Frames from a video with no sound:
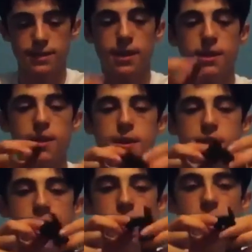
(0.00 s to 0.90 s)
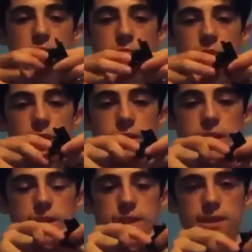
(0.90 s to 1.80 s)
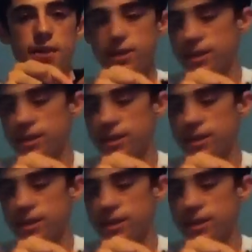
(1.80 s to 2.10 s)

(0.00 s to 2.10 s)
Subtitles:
on, and then you put this on the other